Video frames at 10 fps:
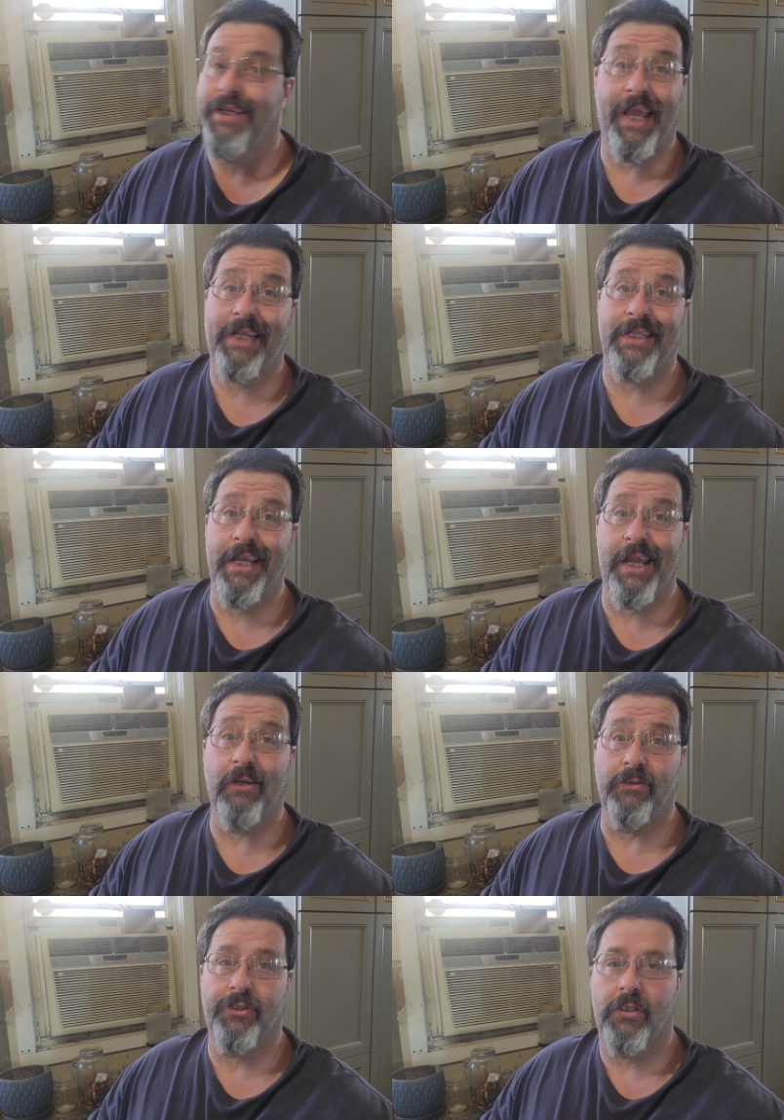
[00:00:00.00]
kicks and
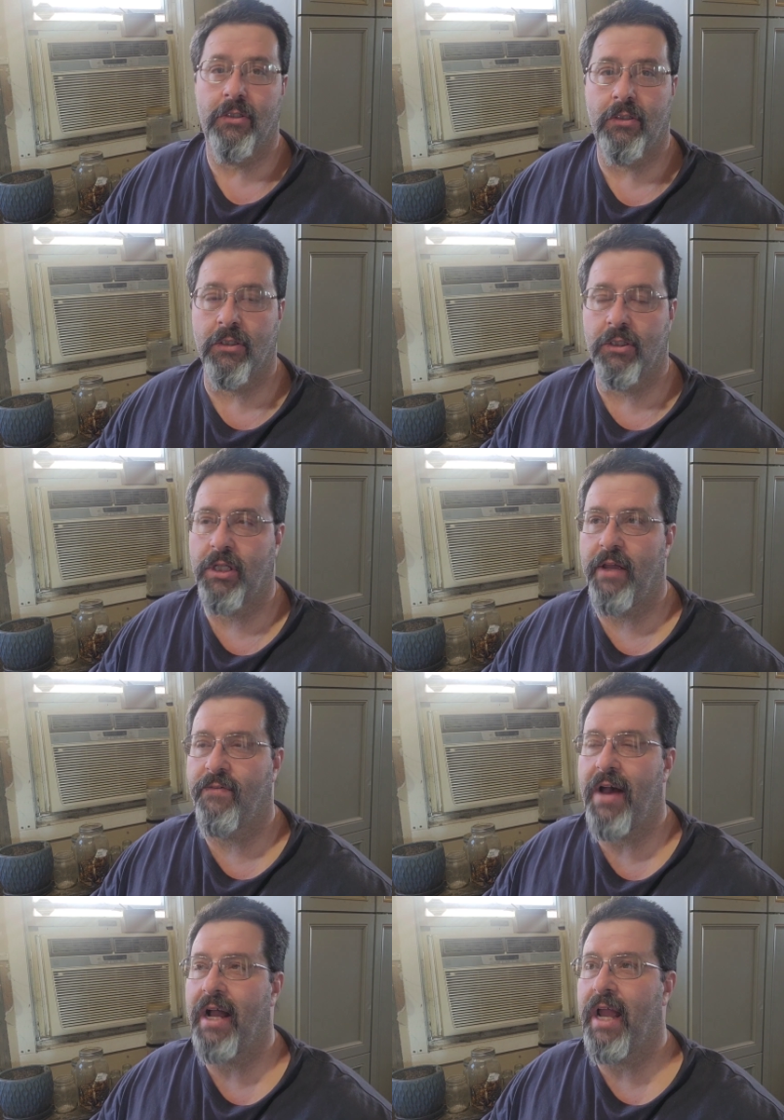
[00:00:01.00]
giggles to see
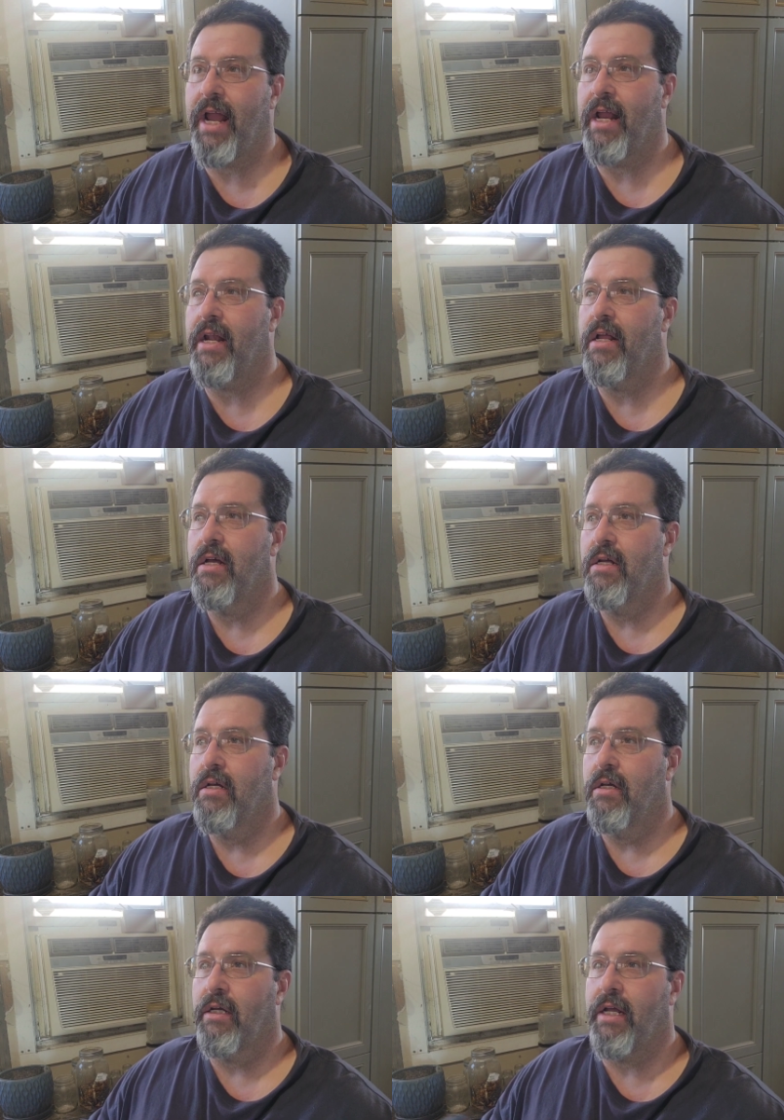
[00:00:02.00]
if I can
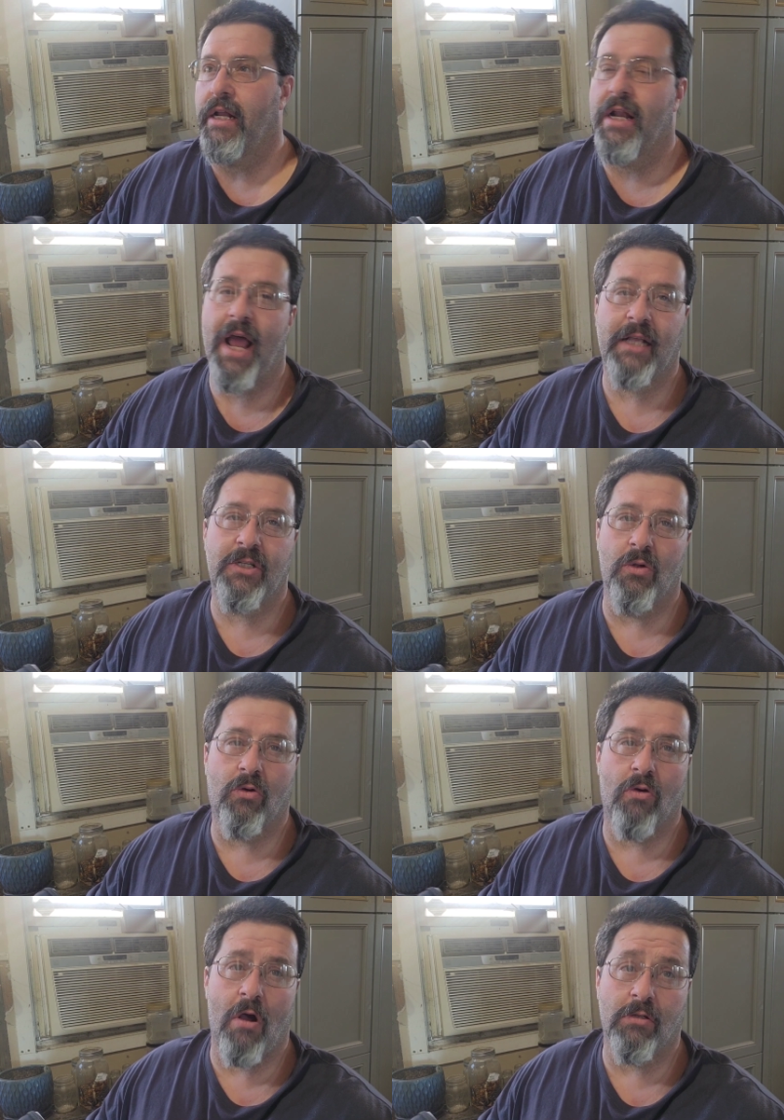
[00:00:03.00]
get an accidental
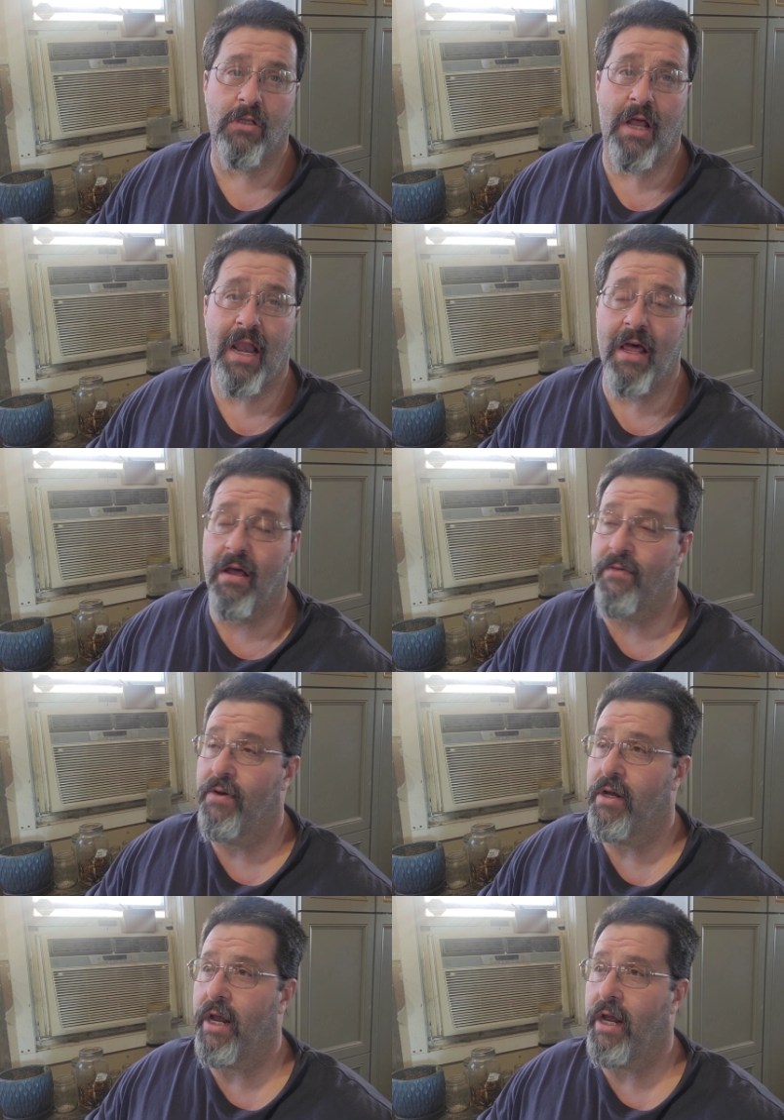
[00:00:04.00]
cross that I love.